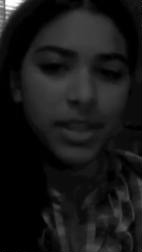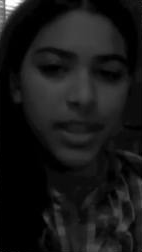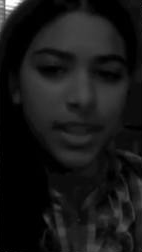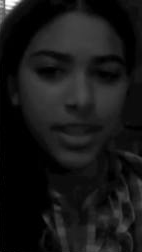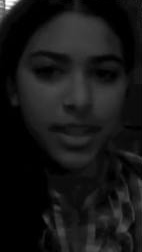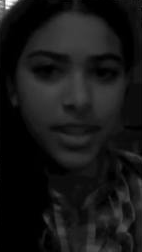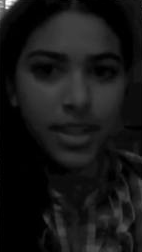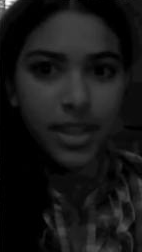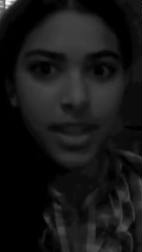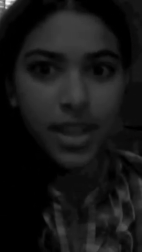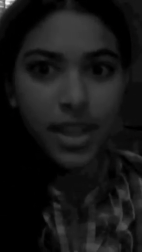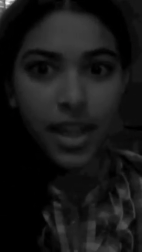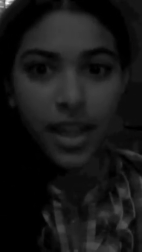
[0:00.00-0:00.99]
I think,
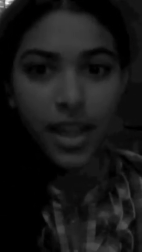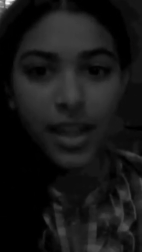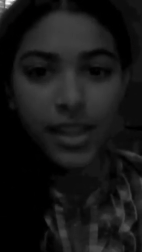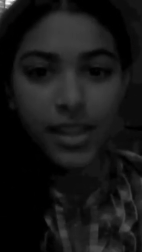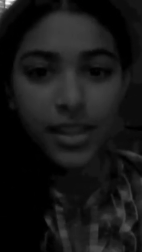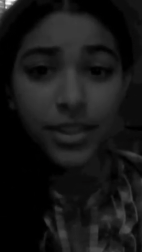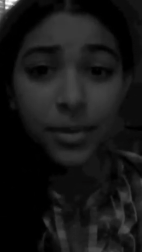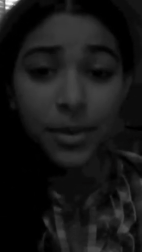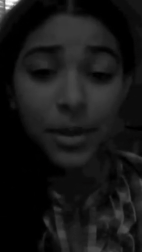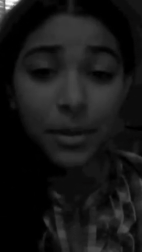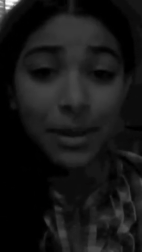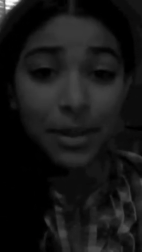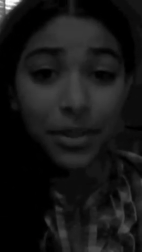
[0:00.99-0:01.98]
is the one
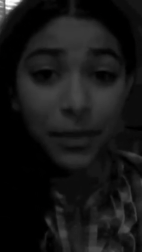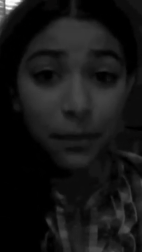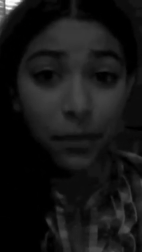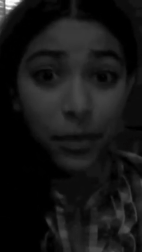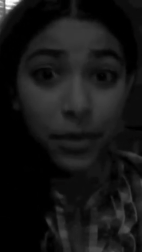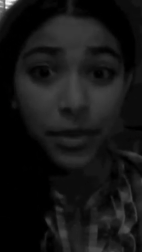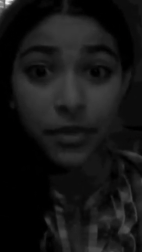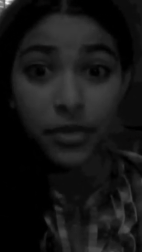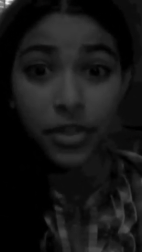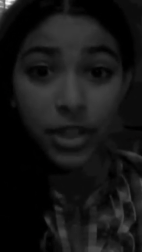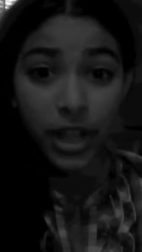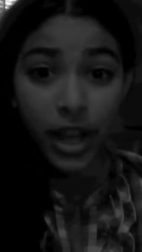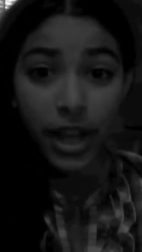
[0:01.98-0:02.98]
about the 4th of
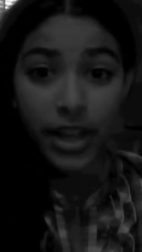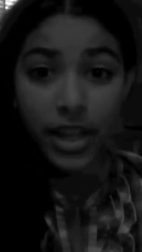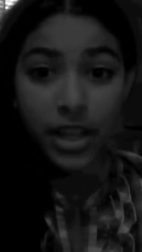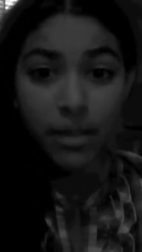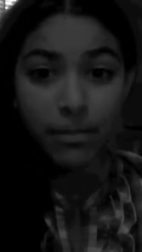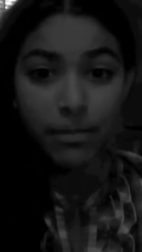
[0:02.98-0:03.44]
July